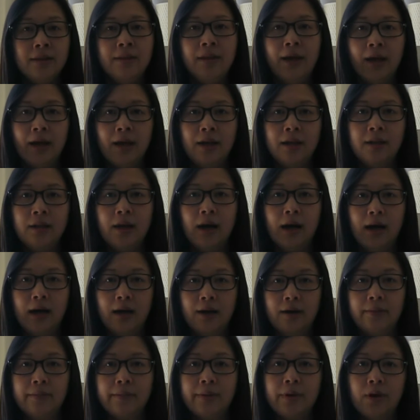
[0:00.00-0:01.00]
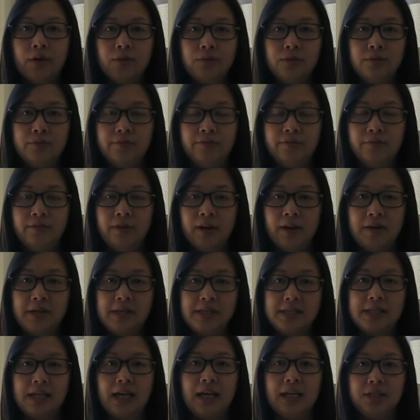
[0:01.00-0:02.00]
then go to
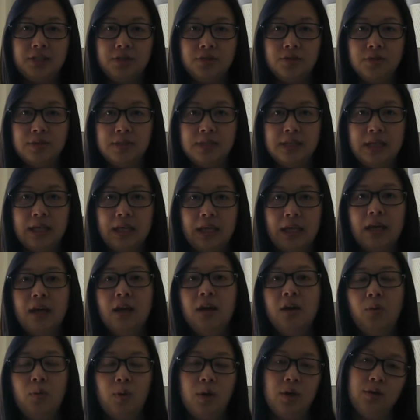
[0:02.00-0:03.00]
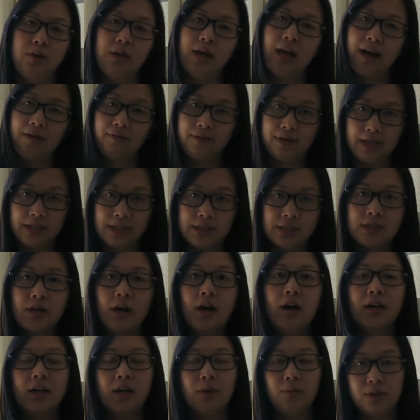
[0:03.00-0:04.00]
various sites to see whether they have it in
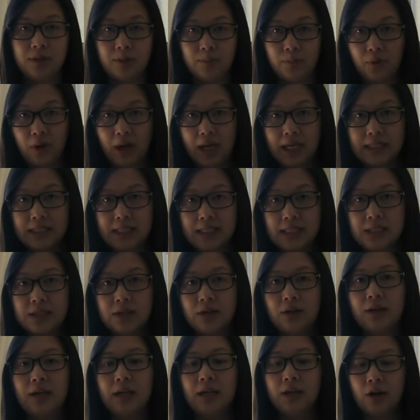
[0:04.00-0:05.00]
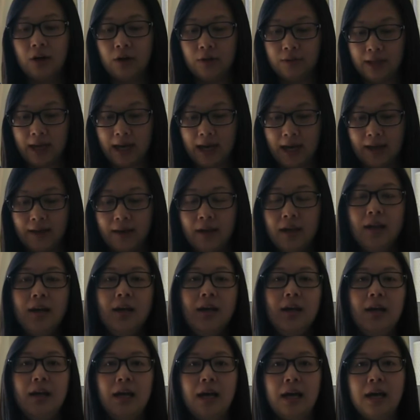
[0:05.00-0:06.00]
stock and what the prices are and all that.
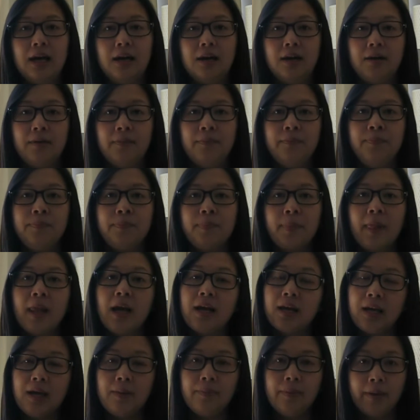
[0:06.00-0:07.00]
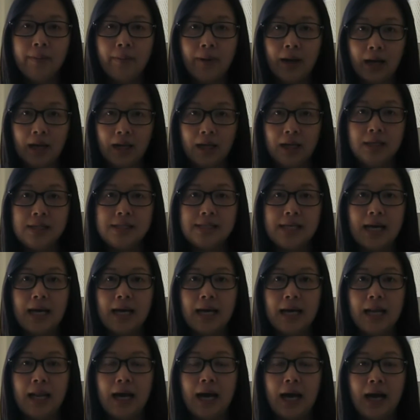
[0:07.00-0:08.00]
Keep in mind
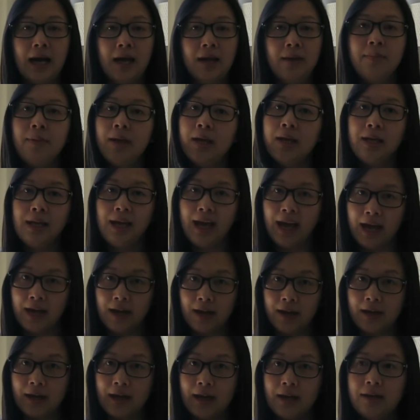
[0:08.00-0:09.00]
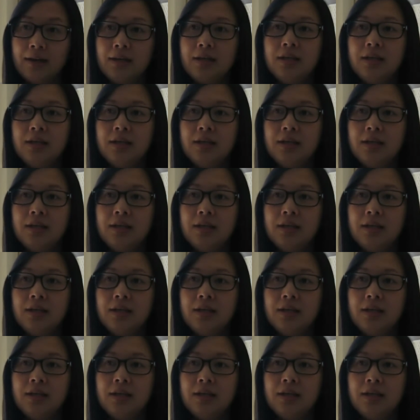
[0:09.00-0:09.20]
that I'm in Canada,